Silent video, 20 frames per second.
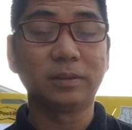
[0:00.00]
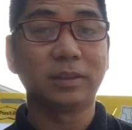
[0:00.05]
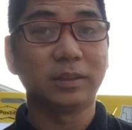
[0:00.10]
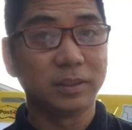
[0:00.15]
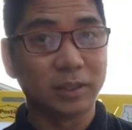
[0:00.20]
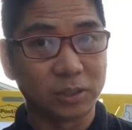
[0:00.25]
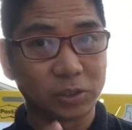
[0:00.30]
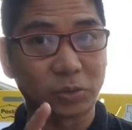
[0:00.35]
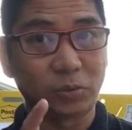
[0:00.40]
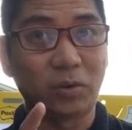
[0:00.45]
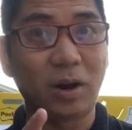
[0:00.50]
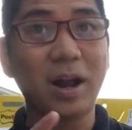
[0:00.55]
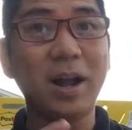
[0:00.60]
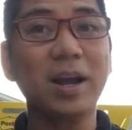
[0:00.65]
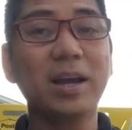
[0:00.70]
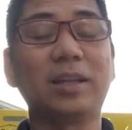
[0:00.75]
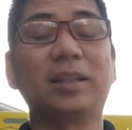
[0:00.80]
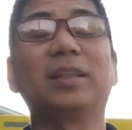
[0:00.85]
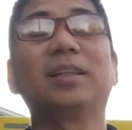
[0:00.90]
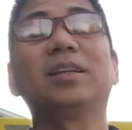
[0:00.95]
That's
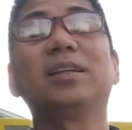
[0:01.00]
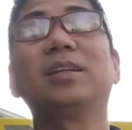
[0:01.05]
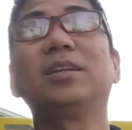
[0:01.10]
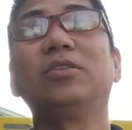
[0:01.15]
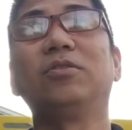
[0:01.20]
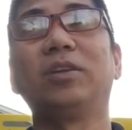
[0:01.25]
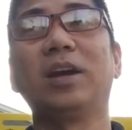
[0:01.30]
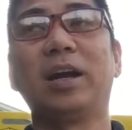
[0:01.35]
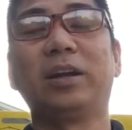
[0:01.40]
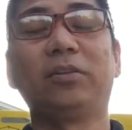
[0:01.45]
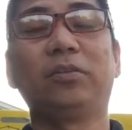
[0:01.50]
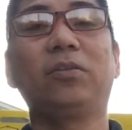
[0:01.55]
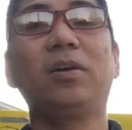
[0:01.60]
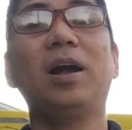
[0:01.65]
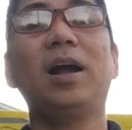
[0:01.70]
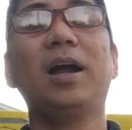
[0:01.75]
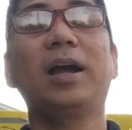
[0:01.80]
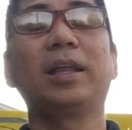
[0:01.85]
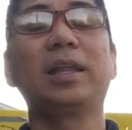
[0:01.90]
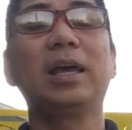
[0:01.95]
right, you got it
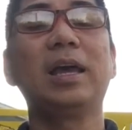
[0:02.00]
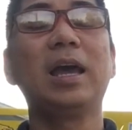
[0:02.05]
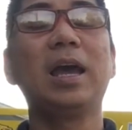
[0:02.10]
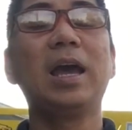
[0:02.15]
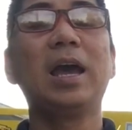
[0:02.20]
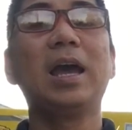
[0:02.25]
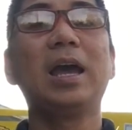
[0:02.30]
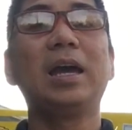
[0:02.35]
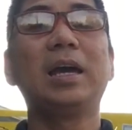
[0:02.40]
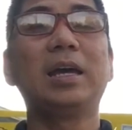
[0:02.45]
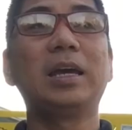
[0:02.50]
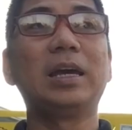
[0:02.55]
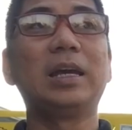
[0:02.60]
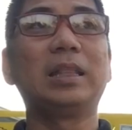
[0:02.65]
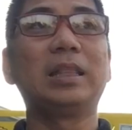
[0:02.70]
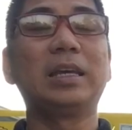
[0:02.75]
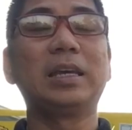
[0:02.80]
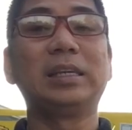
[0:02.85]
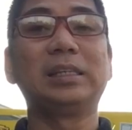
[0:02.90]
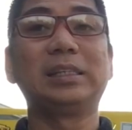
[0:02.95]
right. It
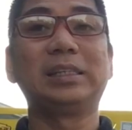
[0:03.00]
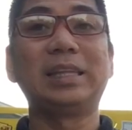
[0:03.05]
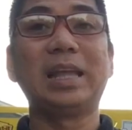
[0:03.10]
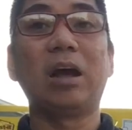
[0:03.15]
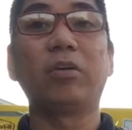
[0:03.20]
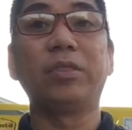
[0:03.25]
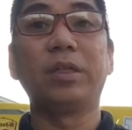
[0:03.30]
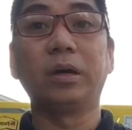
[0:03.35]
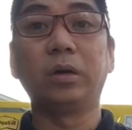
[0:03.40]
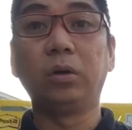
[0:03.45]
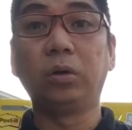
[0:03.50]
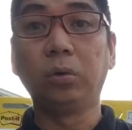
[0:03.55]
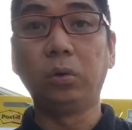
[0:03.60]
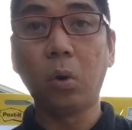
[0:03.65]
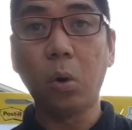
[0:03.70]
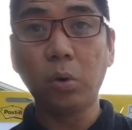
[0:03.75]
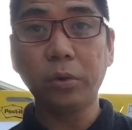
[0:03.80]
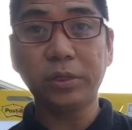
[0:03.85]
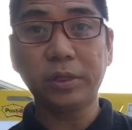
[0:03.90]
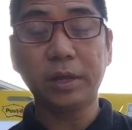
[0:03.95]
is now the
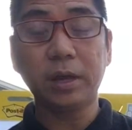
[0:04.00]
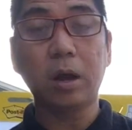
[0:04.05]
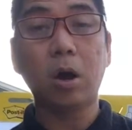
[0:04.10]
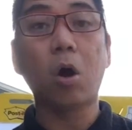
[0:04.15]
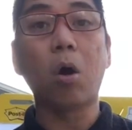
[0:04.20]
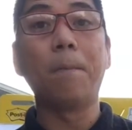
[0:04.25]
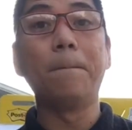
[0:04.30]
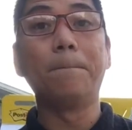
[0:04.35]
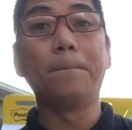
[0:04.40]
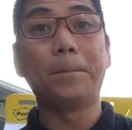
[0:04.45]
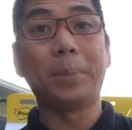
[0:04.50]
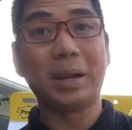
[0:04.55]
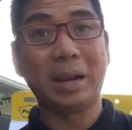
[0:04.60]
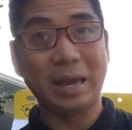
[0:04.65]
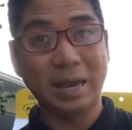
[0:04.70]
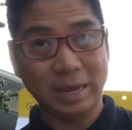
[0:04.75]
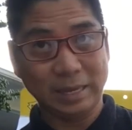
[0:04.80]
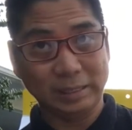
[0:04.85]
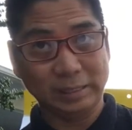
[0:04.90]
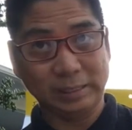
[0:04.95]
growth of
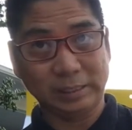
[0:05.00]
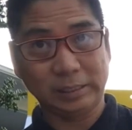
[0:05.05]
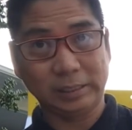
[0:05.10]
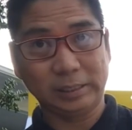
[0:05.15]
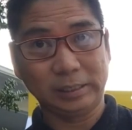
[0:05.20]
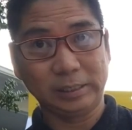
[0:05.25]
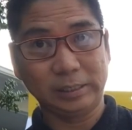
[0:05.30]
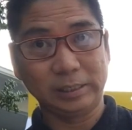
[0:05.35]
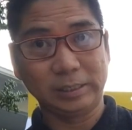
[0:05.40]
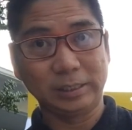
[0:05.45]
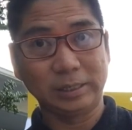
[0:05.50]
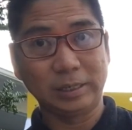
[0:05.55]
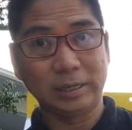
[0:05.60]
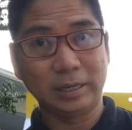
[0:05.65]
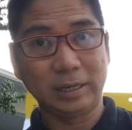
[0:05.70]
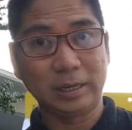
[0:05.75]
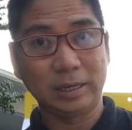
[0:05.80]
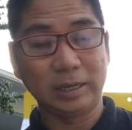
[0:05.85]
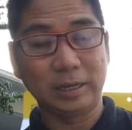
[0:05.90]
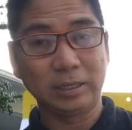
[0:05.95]
plants.
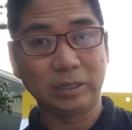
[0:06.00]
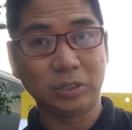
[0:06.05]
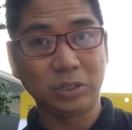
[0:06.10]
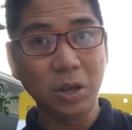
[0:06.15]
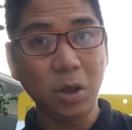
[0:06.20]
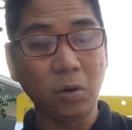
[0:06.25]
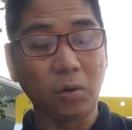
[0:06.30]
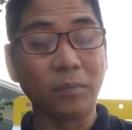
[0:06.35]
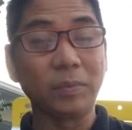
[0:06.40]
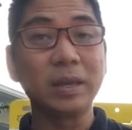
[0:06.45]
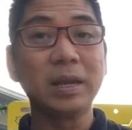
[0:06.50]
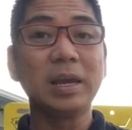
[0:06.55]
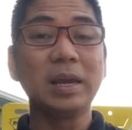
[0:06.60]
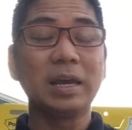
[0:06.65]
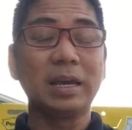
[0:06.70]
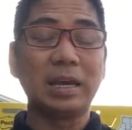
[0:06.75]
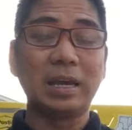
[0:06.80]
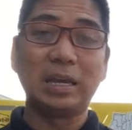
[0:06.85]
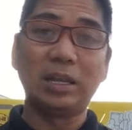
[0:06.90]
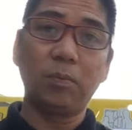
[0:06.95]
So,
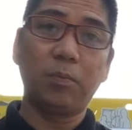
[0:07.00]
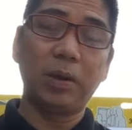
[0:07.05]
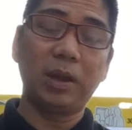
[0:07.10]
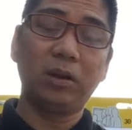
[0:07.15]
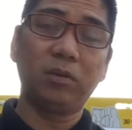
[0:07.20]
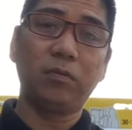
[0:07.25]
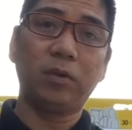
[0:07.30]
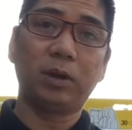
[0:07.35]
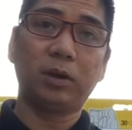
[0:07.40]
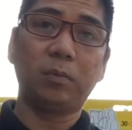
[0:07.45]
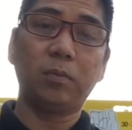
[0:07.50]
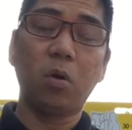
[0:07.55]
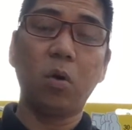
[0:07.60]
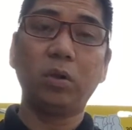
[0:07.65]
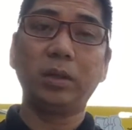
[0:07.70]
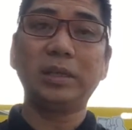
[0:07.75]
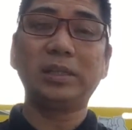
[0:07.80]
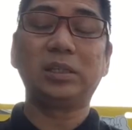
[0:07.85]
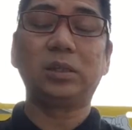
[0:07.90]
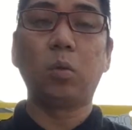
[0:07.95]
independent
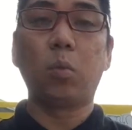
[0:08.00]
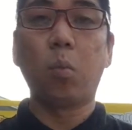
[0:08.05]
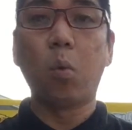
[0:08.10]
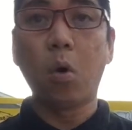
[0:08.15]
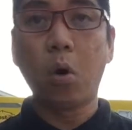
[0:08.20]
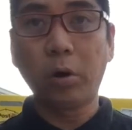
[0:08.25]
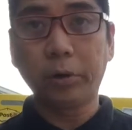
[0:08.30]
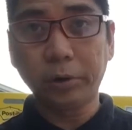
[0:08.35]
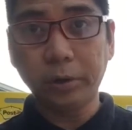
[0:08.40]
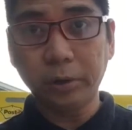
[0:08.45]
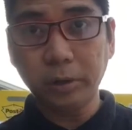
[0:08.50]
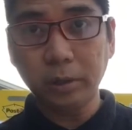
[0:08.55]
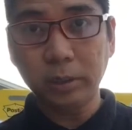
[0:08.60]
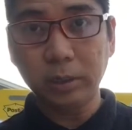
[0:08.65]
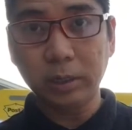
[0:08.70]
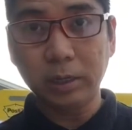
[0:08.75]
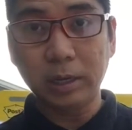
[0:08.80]
variable is the water.